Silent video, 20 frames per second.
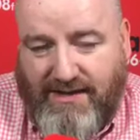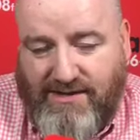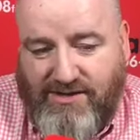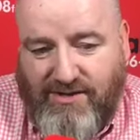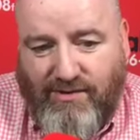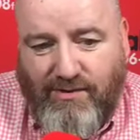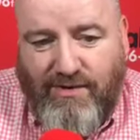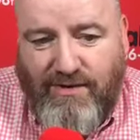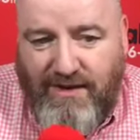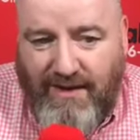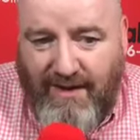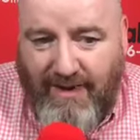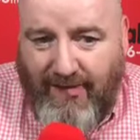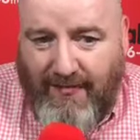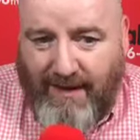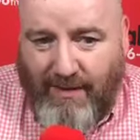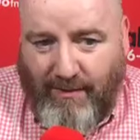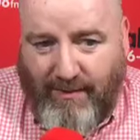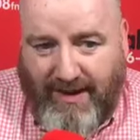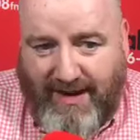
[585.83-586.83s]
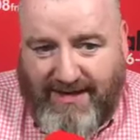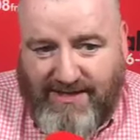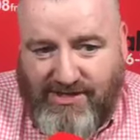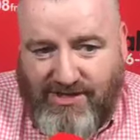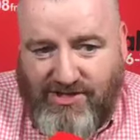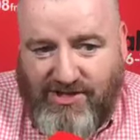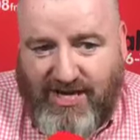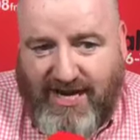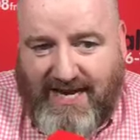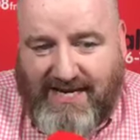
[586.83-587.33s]
So what I'd
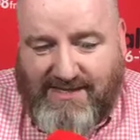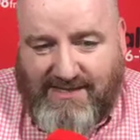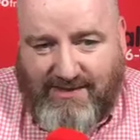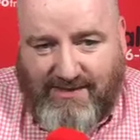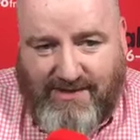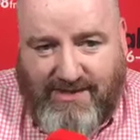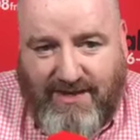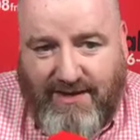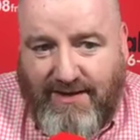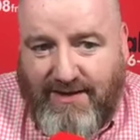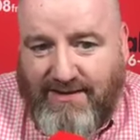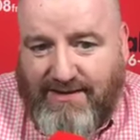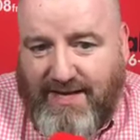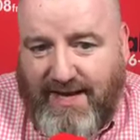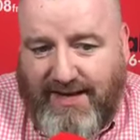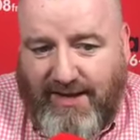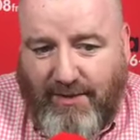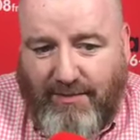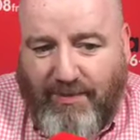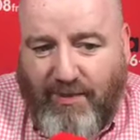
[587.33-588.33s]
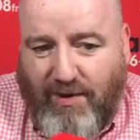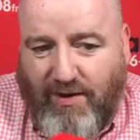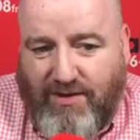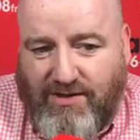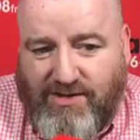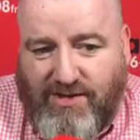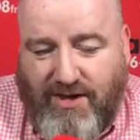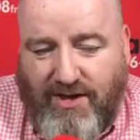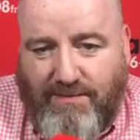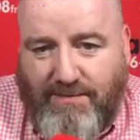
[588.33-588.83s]
suggest is take your
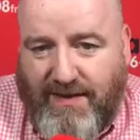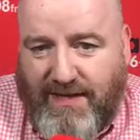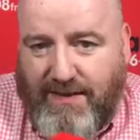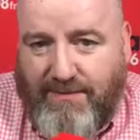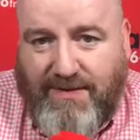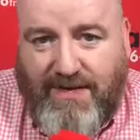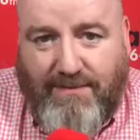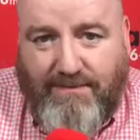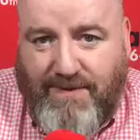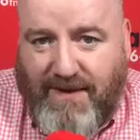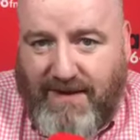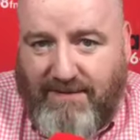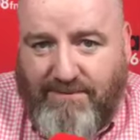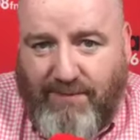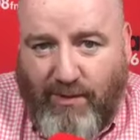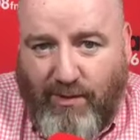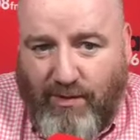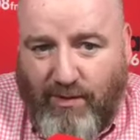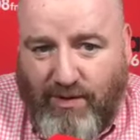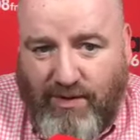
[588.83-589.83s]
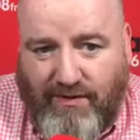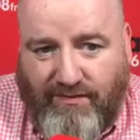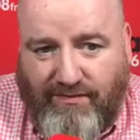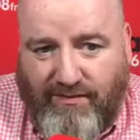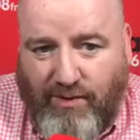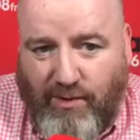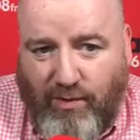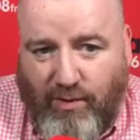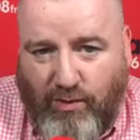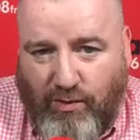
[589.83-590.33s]
prawns out, put them in a big bowl
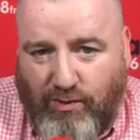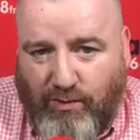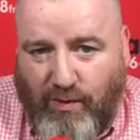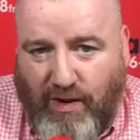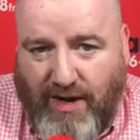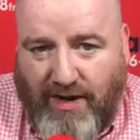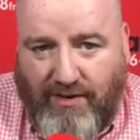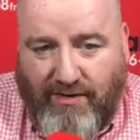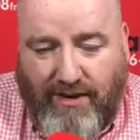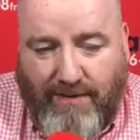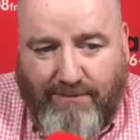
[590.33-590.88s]
of cold water.